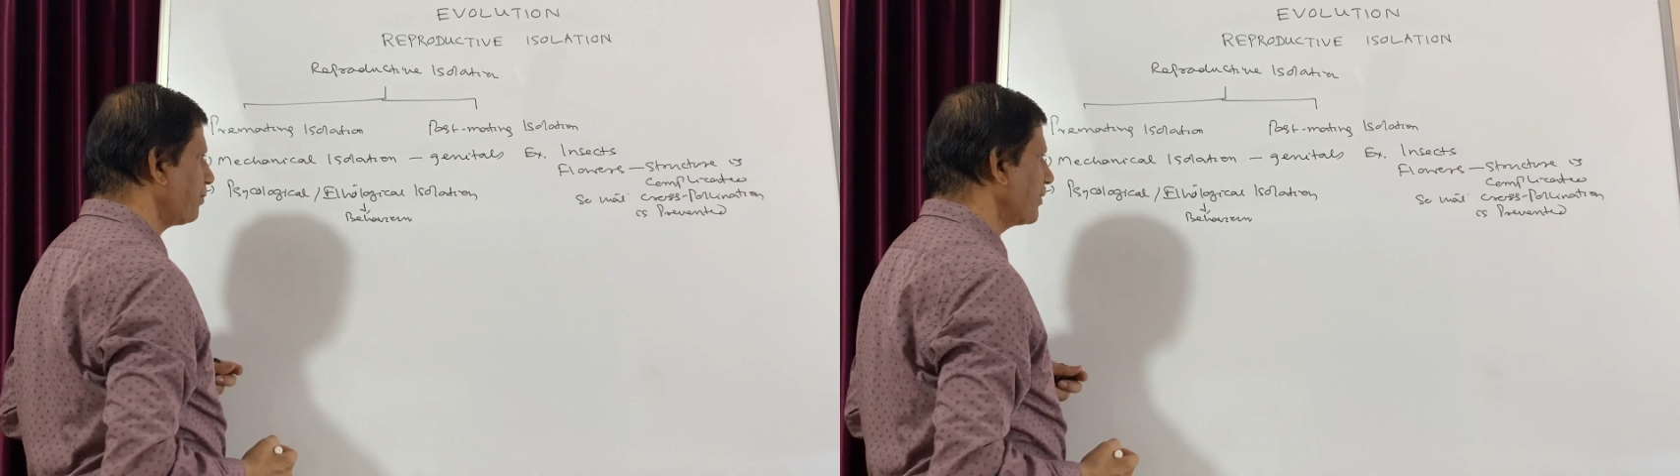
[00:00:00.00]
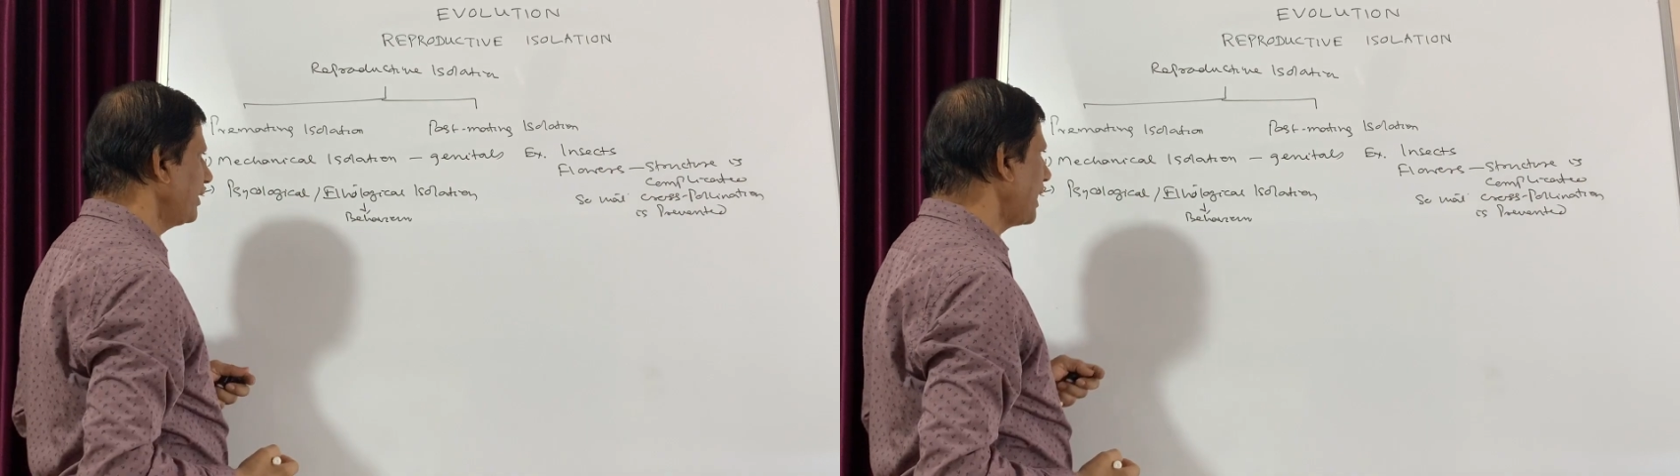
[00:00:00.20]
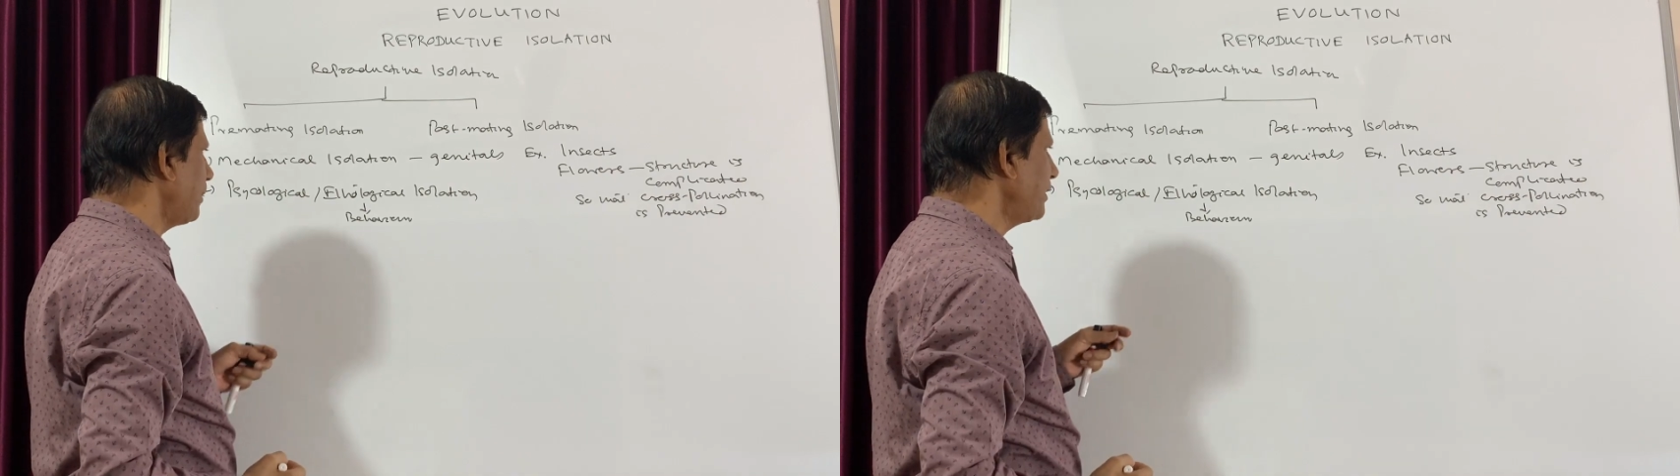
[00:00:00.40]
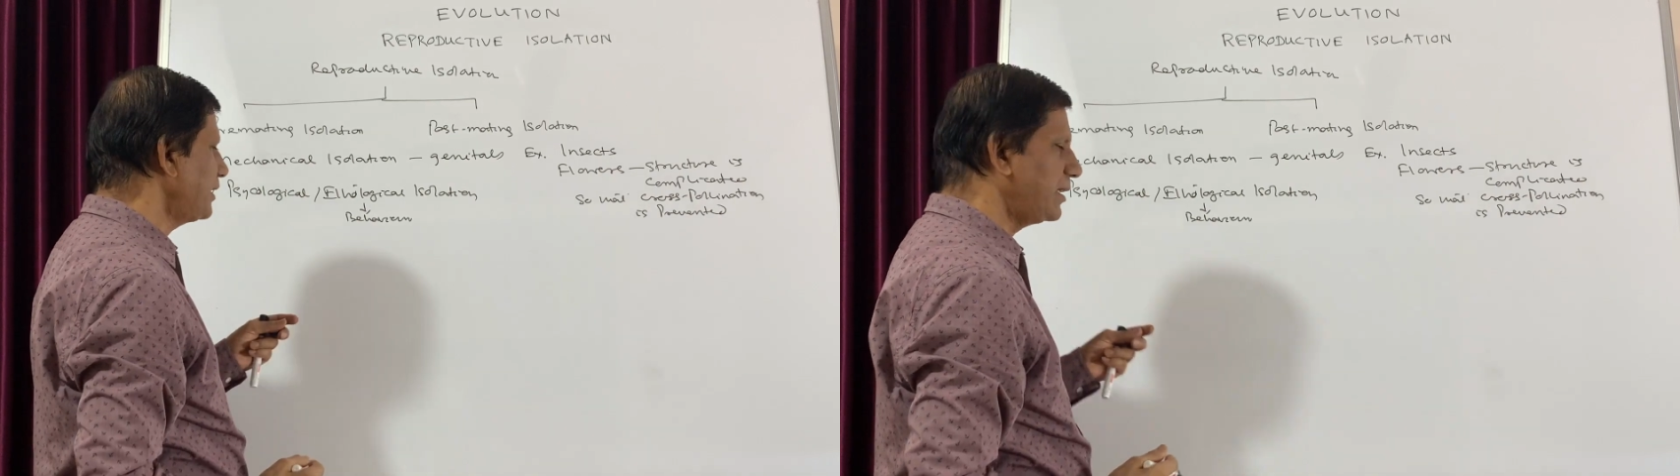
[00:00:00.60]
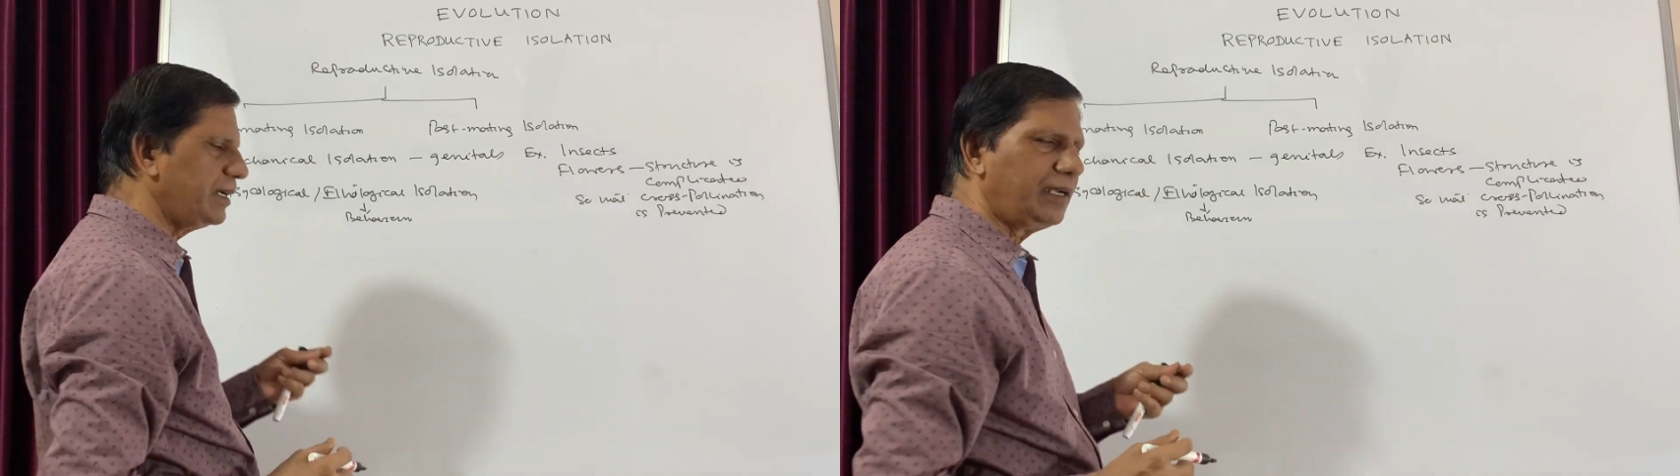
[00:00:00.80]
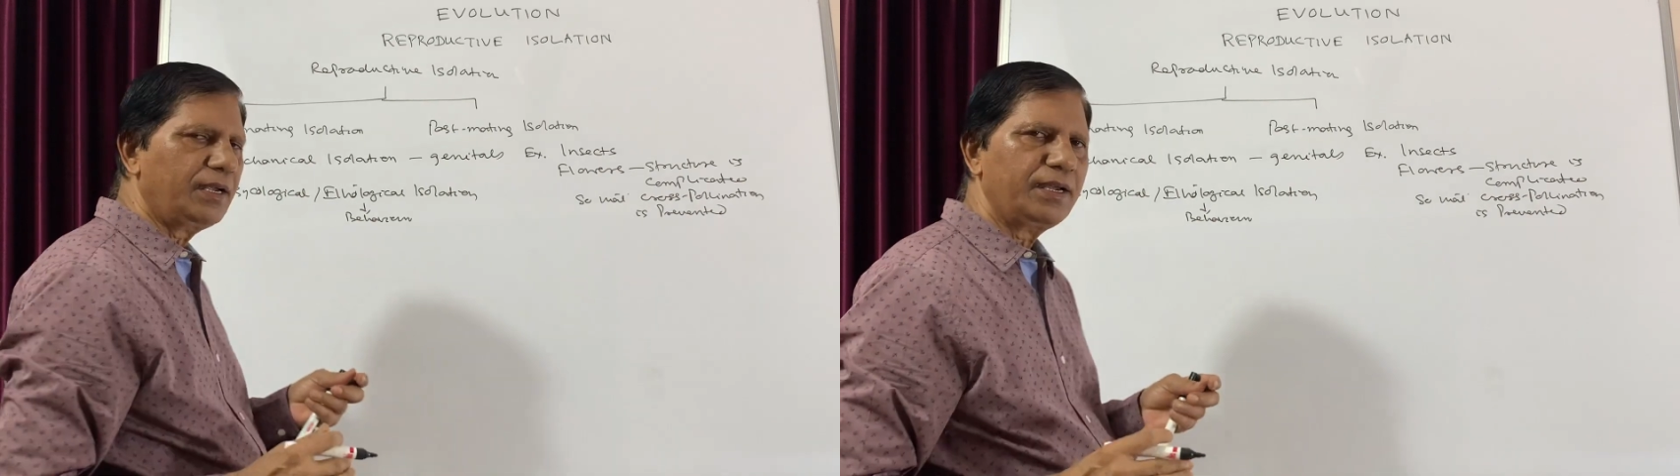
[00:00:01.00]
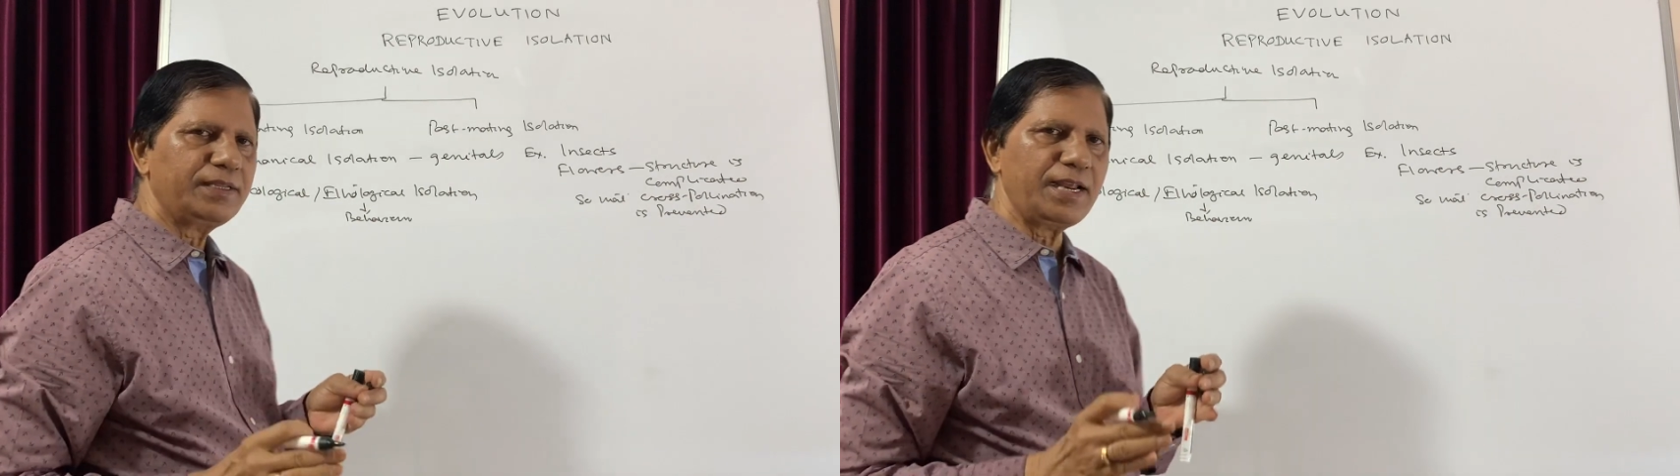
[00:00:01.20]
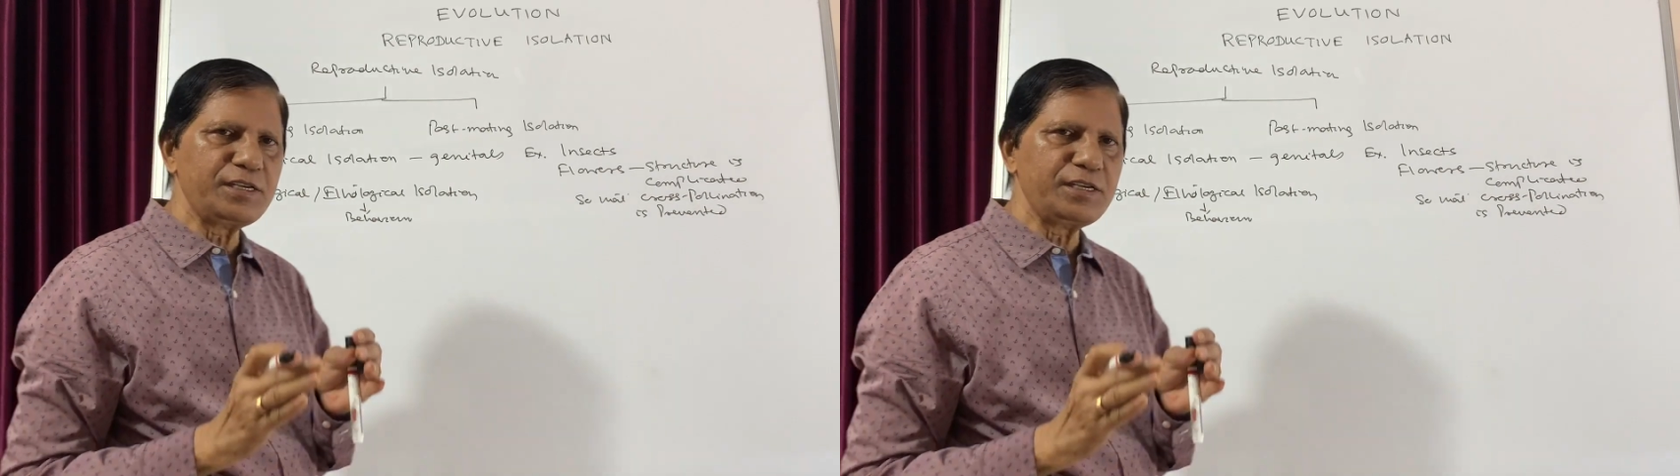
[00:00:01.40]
That means there is